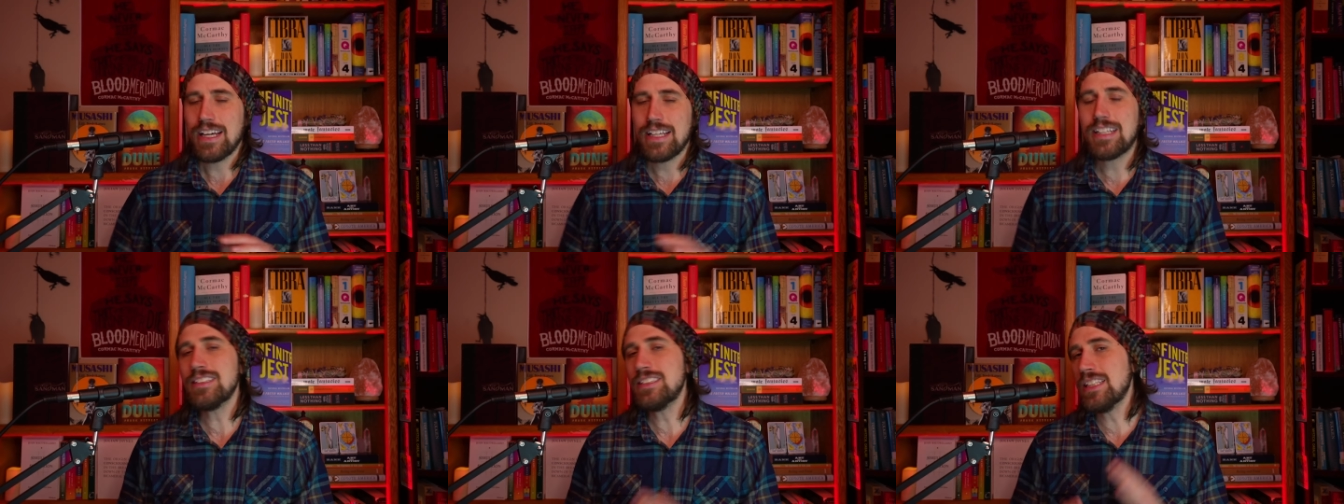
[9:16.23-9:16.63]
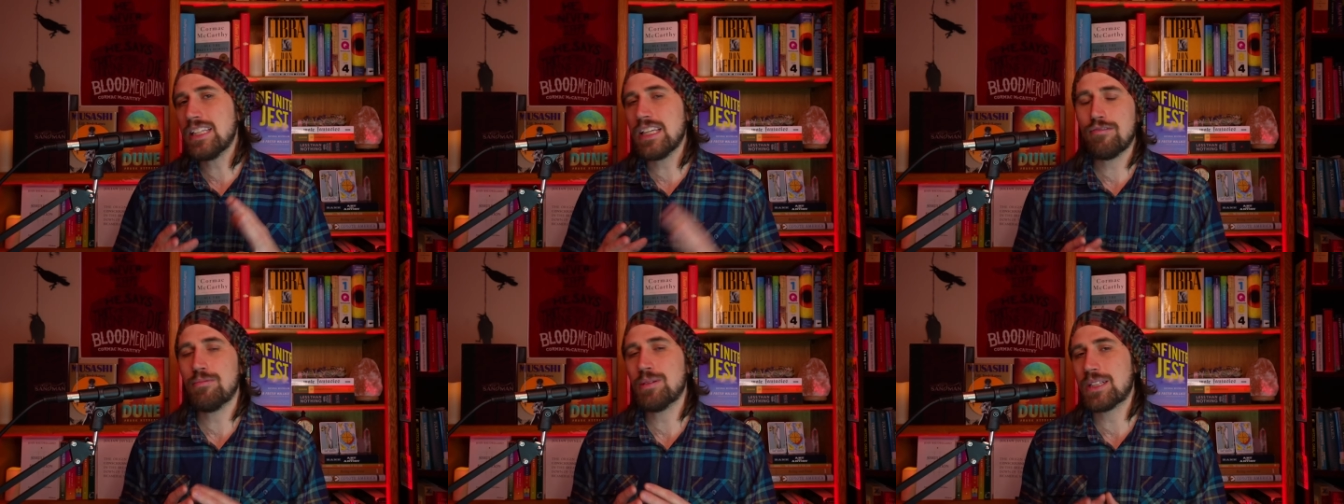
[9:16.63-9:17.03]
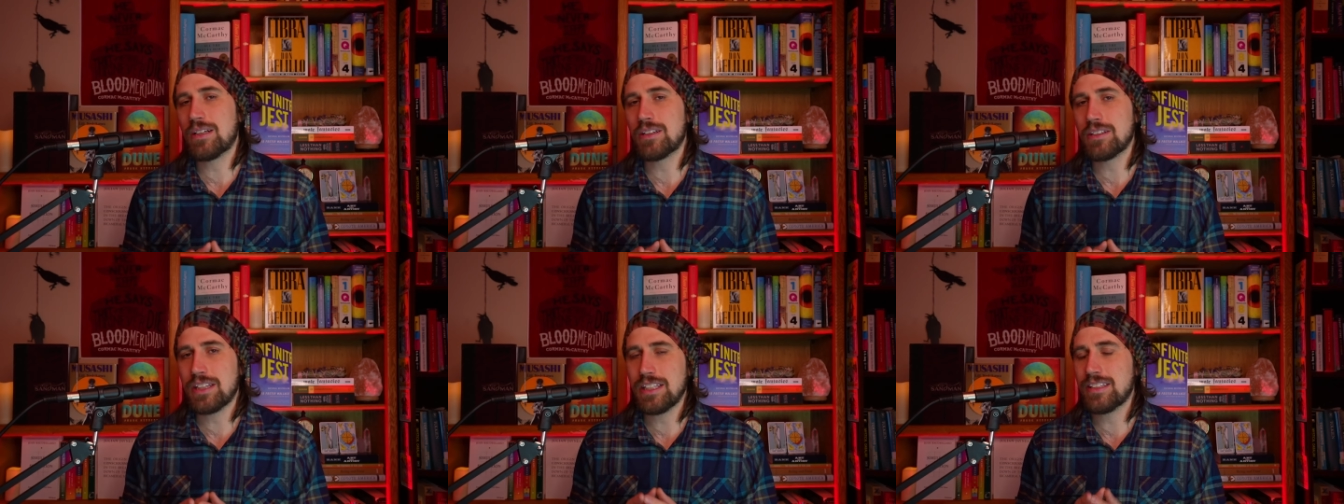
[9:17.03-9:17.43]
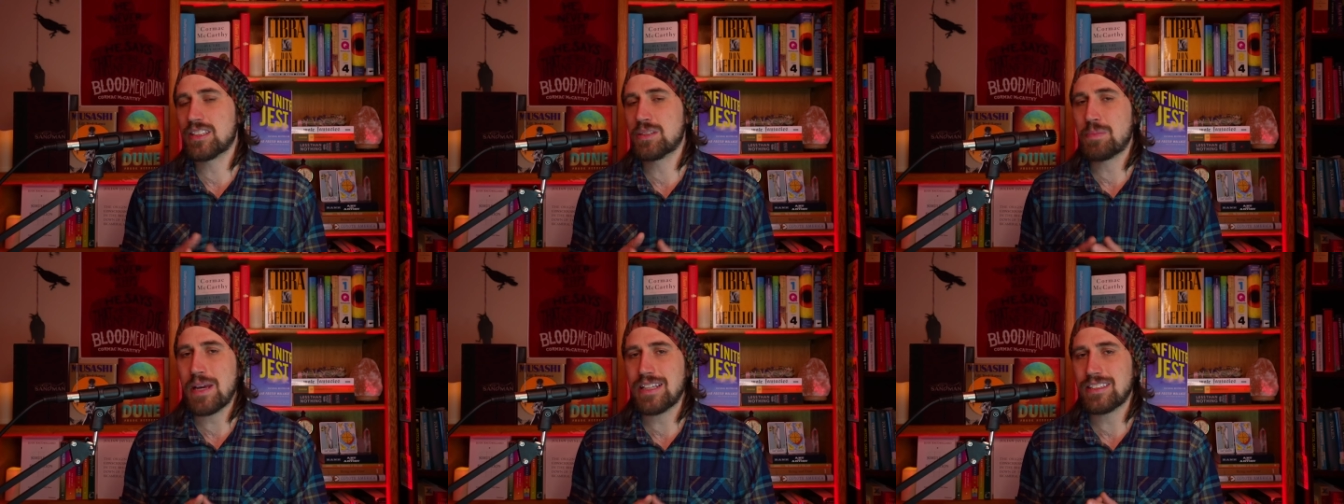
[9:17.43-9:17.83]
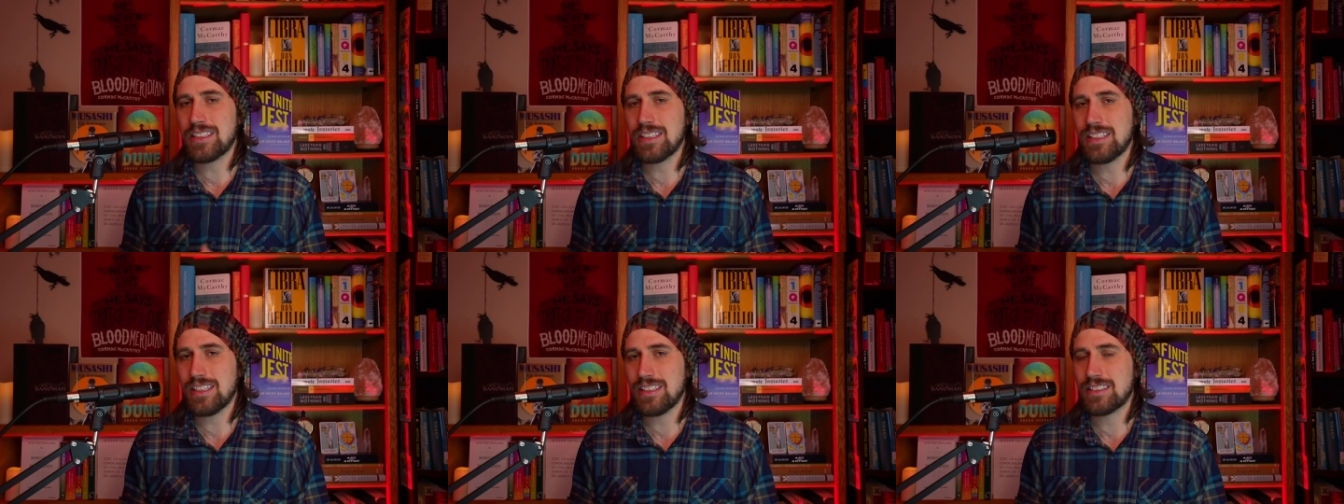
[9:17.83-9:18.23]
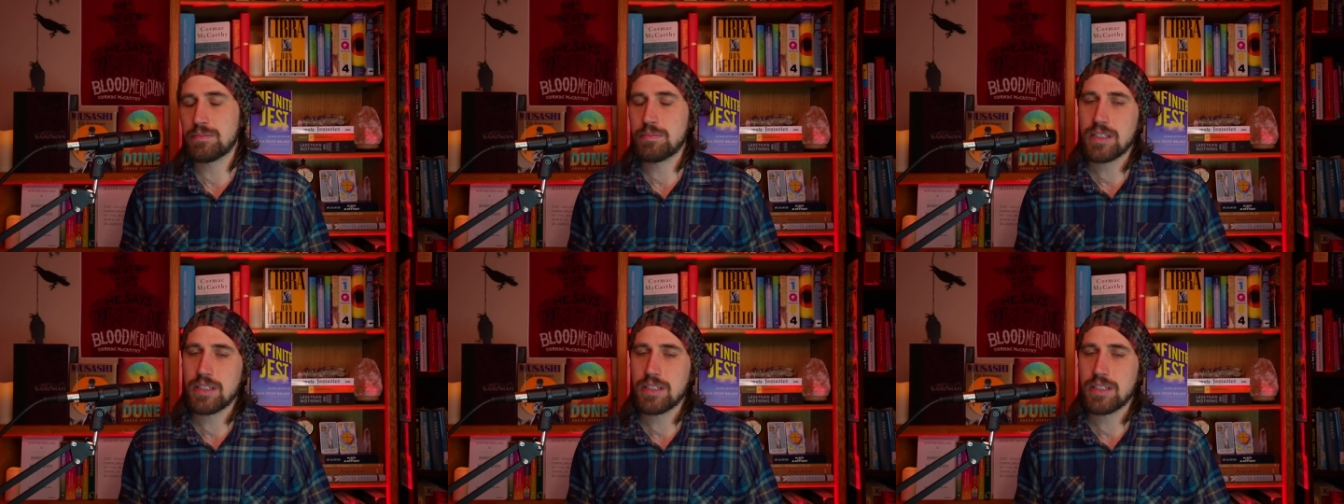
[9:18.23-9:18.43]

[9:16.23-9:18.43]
it doesn't give McCarthy the space he needs.